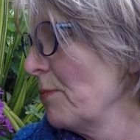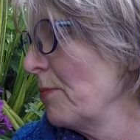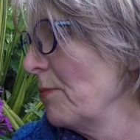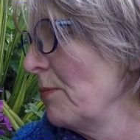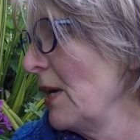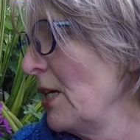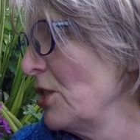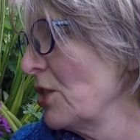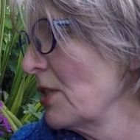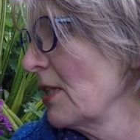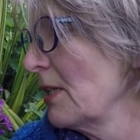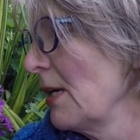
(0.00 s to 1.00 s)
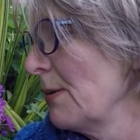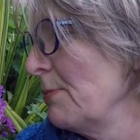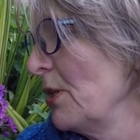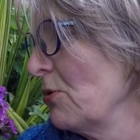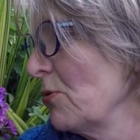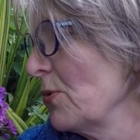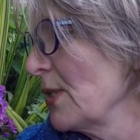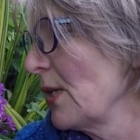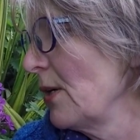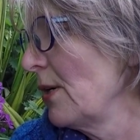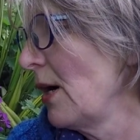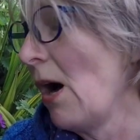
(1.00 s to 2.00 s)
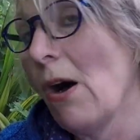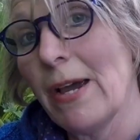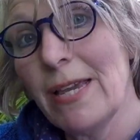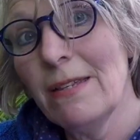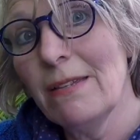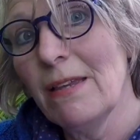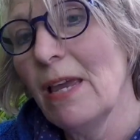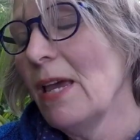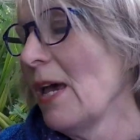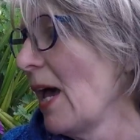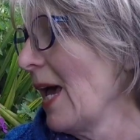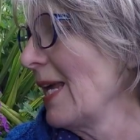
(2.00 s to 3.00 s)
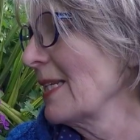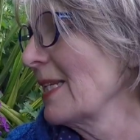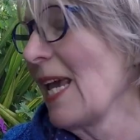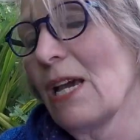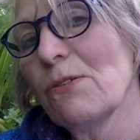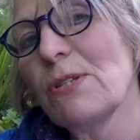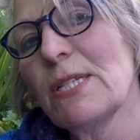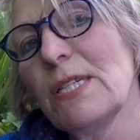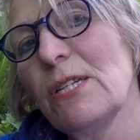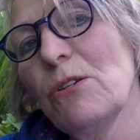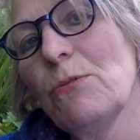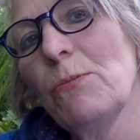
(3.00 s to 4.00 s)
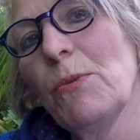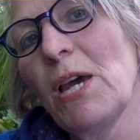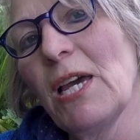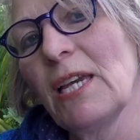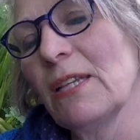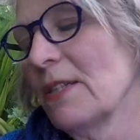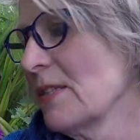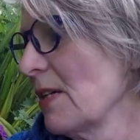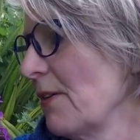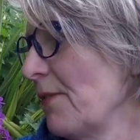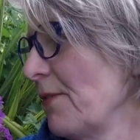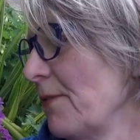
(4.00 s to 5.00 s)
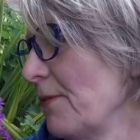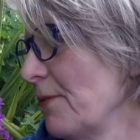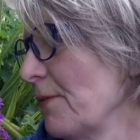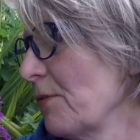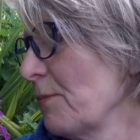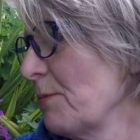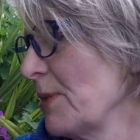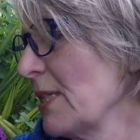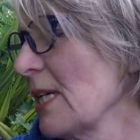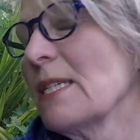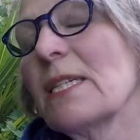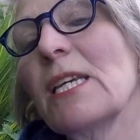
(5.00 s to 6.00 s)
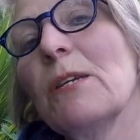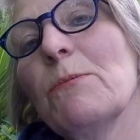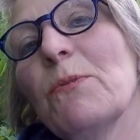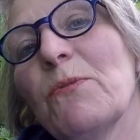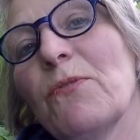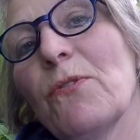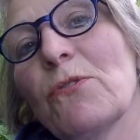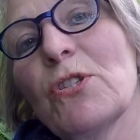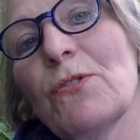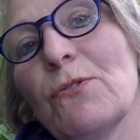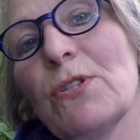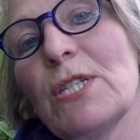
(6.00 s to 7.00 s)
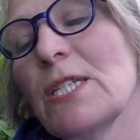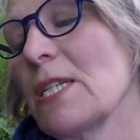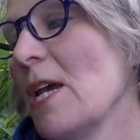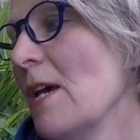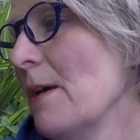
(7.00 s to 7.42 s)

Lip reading: Major minerals are iron and calcium and potassium, phosphorus,